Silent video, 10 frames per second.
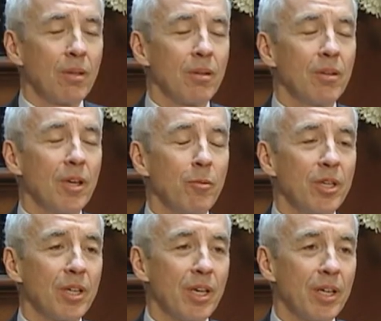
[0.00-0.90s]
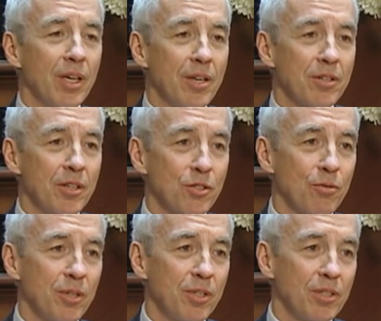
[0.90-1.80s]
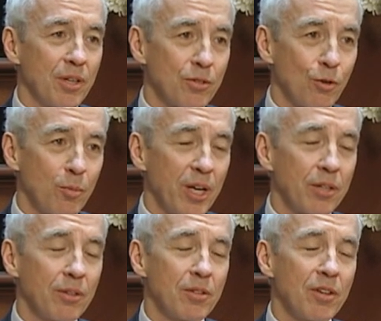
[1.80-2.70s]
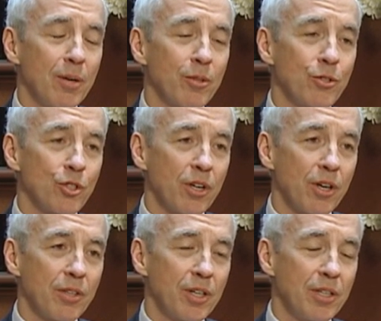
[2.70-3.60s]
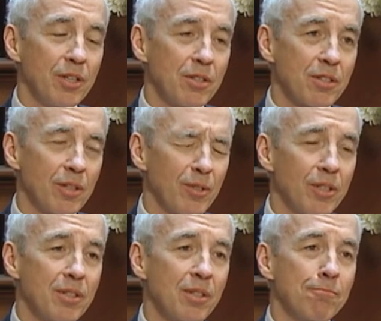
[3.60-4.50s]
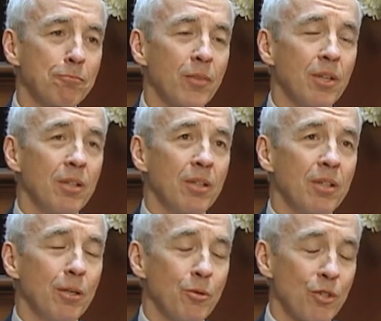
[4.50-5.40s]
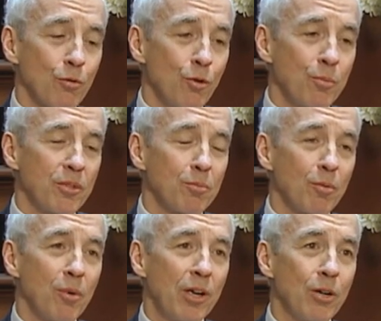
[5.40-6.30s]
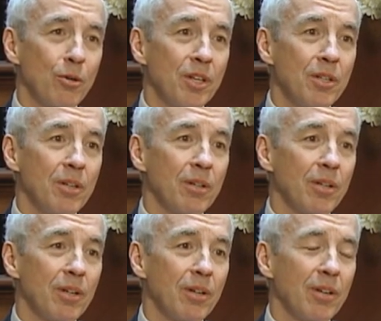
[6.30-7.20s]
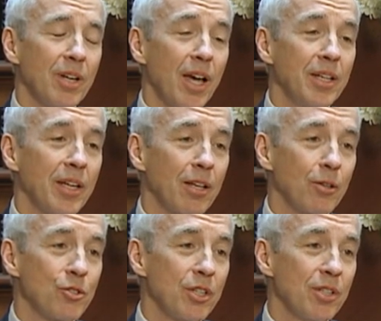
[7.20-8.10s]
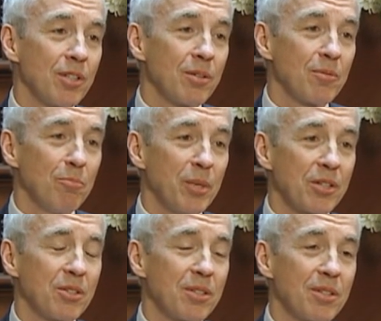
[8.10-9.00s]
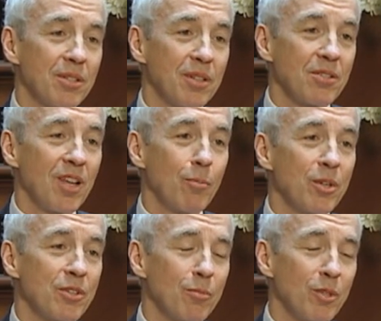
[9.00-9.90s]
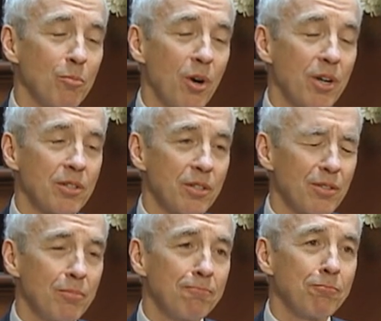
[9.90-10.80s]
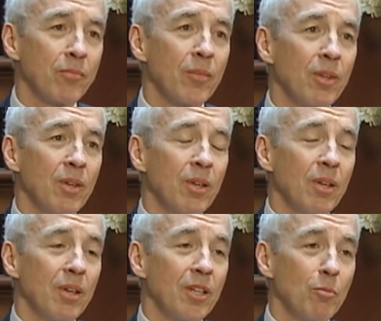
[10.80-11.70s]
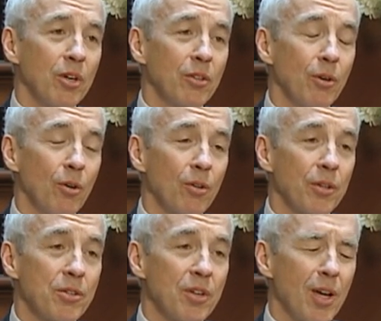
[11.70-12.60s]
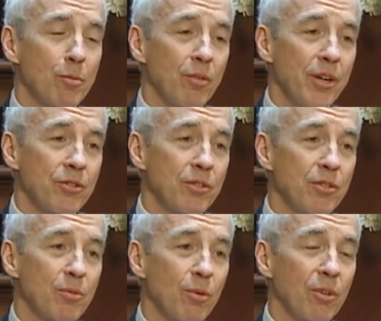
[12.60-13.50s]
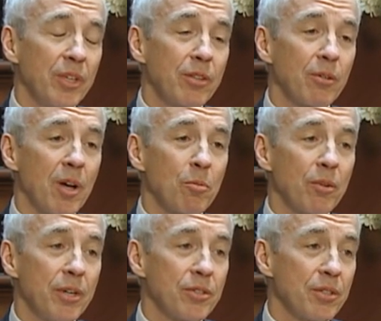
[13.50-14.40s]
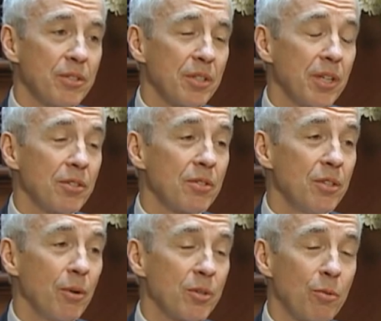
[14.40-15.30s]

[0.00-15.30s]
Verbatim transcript: The MEK has a history that does go back to the time of the Shah in the 1970s. It was a group that propounded uh, an ideology that mixed Islamism and Marxism and among their earliest operations were lethal operations against U.S.